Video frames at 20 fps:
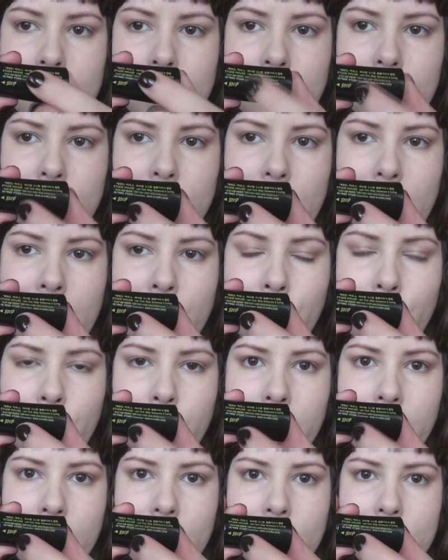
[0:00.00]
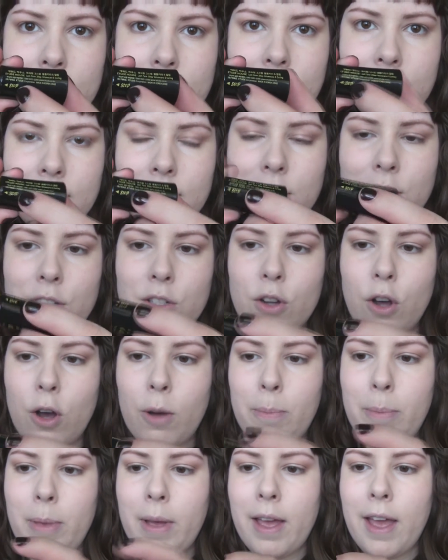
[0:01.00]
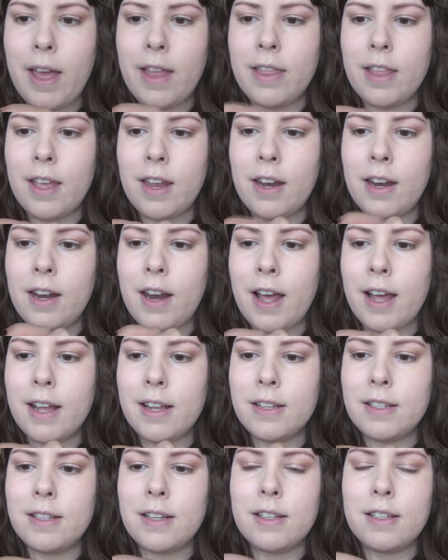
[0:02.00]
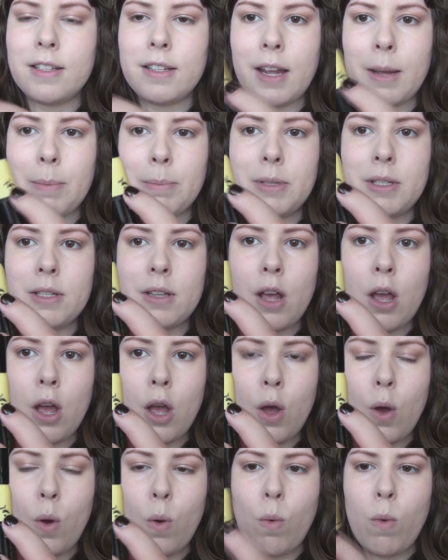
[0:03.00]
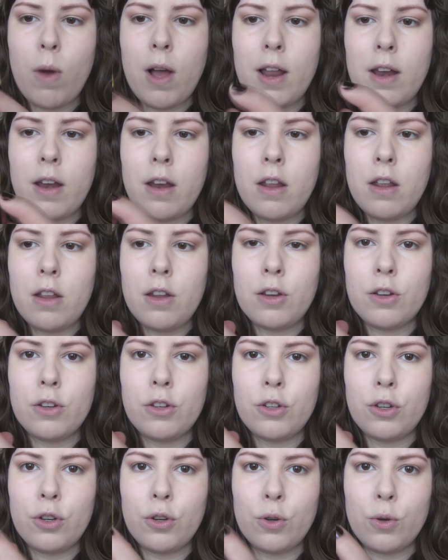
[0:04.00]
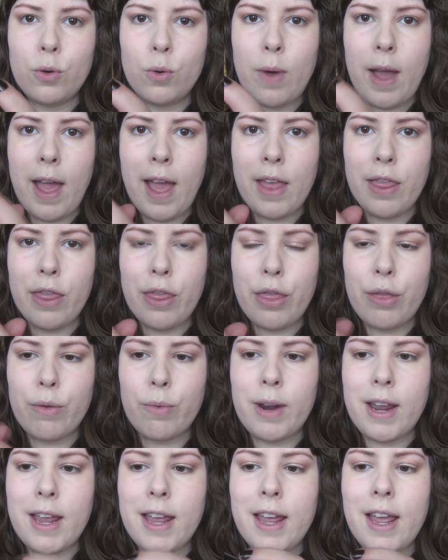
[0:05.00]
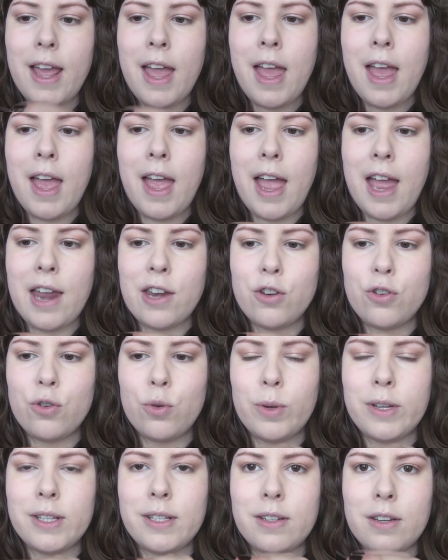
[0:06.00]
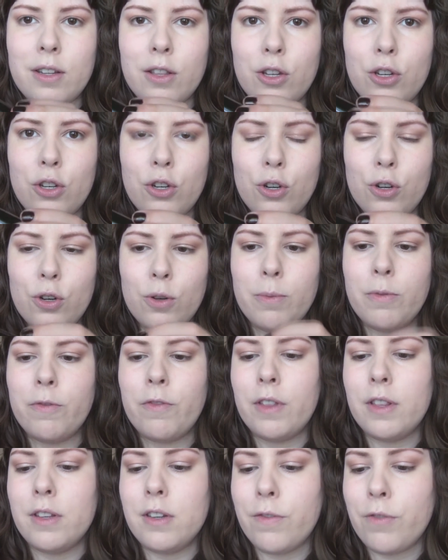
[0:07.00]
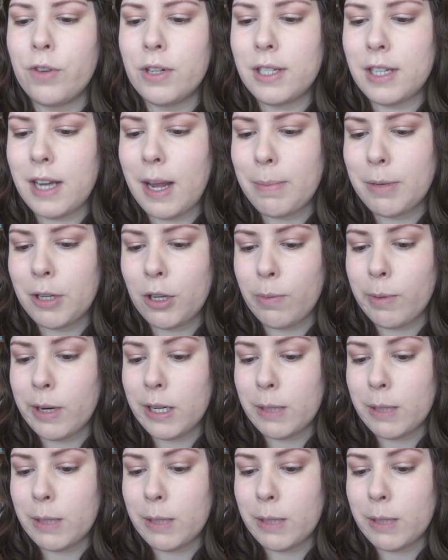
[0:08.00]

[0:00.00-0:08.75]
has a little arrow here that says stop, and then it has steps 1, 2 and 3, and you twist the tube for the different steps, and you're